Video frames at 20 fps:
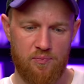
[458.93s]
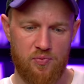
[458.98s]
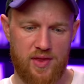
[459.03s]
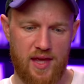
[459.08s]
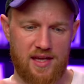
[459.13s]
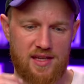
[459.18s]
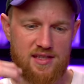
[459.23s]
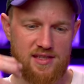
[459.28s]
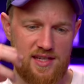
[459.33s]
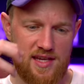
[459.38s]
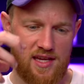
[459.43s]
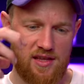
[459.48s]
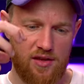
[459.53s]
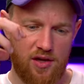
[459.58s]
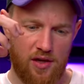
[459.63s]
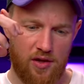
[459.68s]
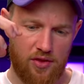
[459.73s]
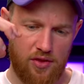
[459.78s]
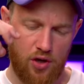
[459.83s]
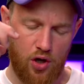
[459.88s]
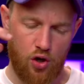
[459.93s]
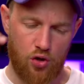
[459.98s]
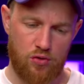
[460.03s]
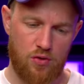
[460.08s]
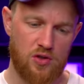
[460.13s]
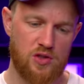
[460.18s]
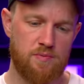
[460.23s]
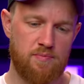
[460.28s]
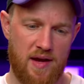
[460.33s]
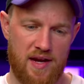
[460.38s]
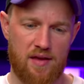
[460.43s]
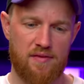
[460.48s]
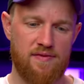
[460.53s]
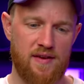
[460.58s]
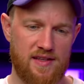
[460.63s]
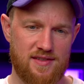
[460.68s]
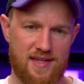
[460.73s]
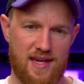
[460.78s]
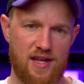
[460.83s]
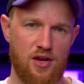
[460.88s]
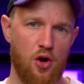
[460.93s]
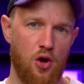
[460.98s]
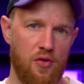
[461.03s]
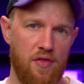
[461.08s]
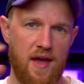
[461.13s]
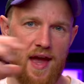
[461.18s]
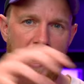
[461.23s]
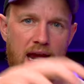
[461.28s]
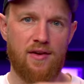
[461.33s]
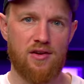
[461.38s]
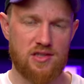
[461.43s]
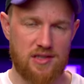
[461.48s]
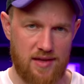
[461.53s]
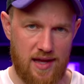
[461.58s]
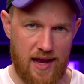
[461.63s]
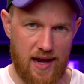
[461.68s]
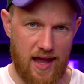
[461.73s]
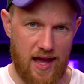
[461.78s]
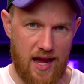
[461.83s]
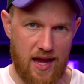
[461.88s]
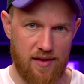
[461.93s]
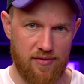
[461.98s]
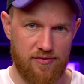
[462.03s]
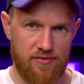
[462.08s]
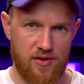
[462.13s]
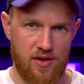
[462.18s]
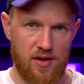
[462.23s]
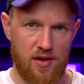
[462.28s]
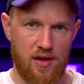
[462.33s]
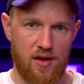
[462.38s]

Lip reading: they see the cross benefits in other areas of their life